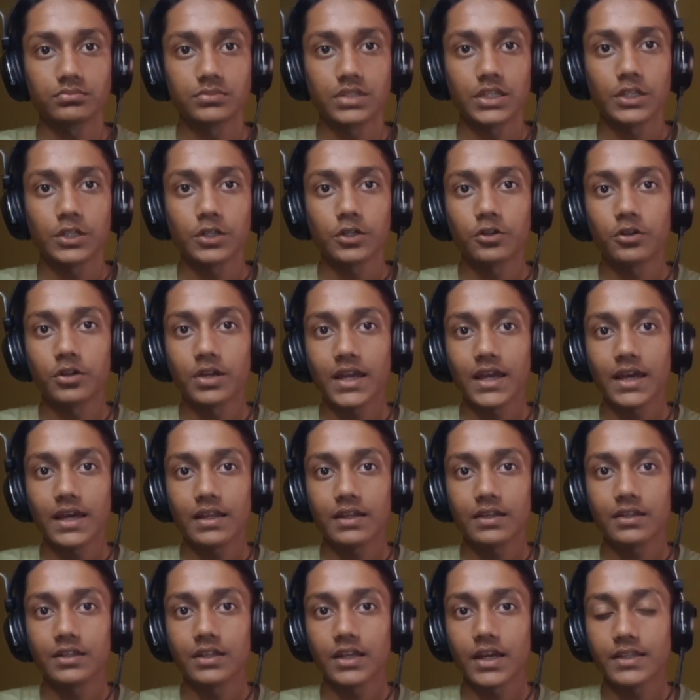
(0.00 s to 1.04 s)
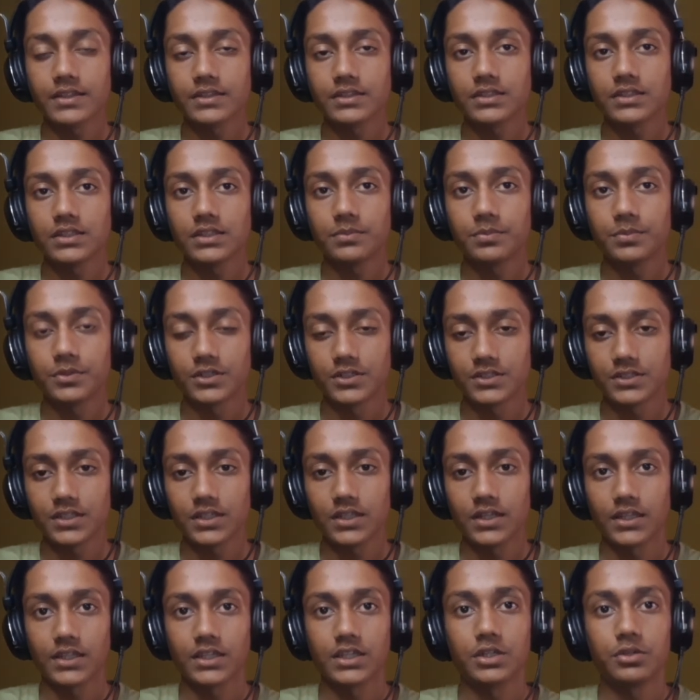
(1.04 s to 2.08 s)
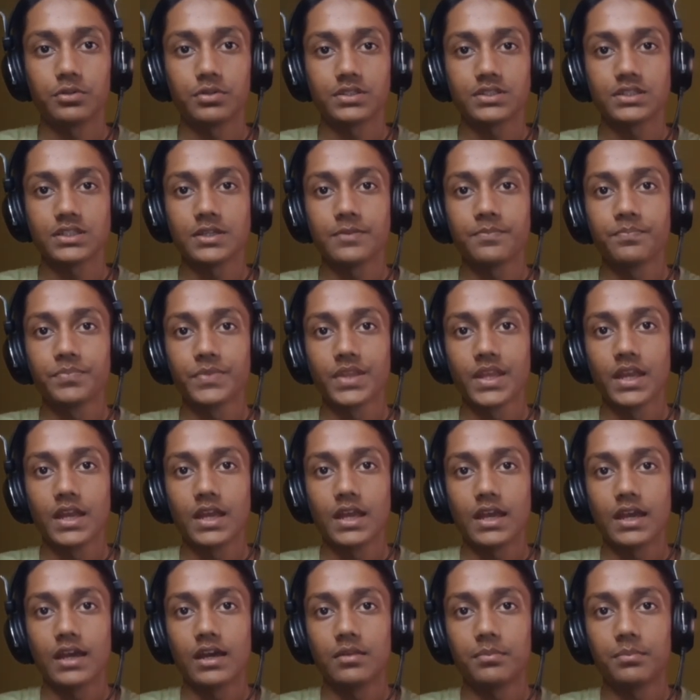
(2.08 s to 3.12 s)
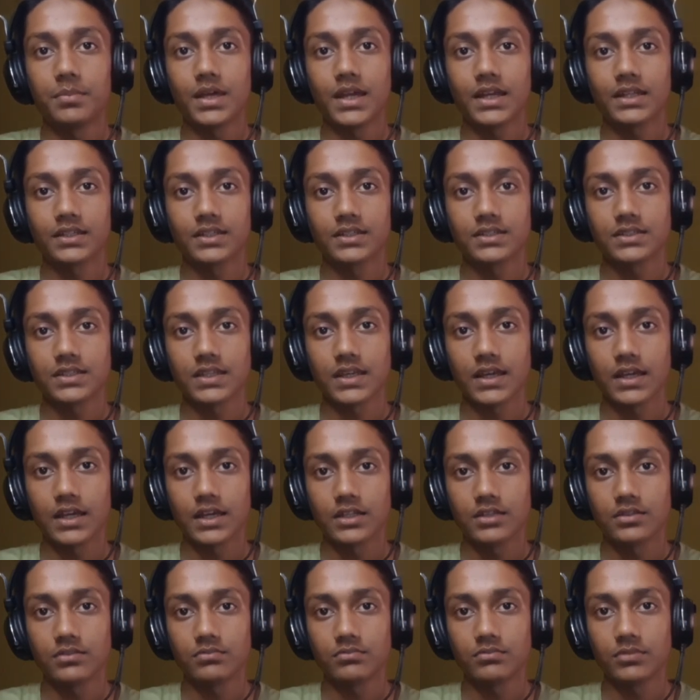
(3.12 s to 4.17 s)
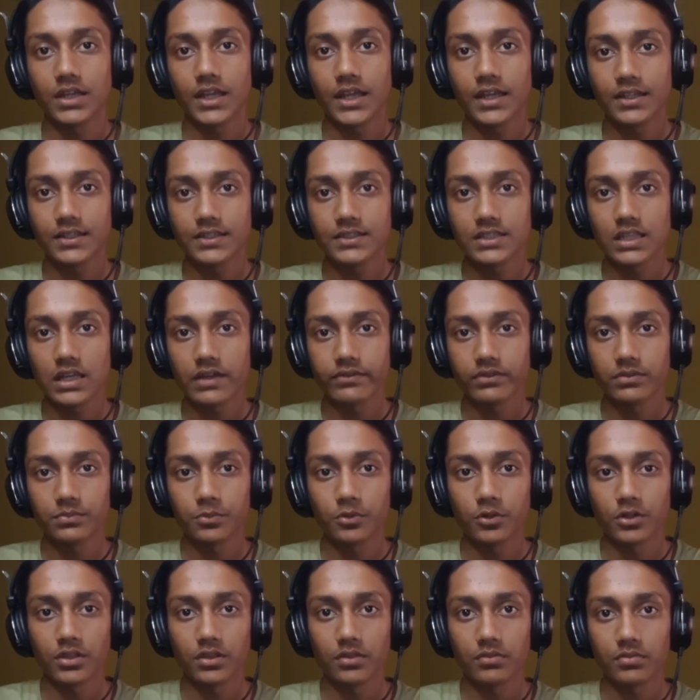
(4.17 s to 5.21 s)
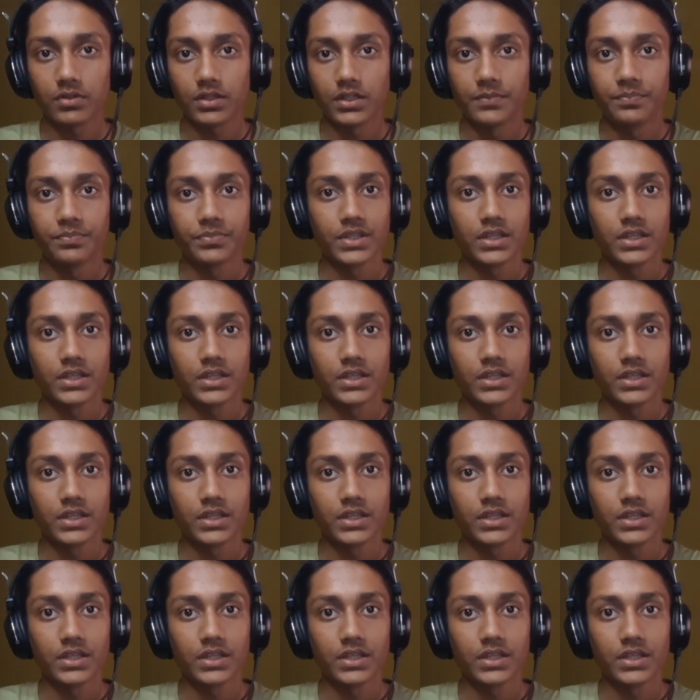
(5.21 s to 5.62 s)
Hikaru had a 90% accuracy and Magnus had 87.3.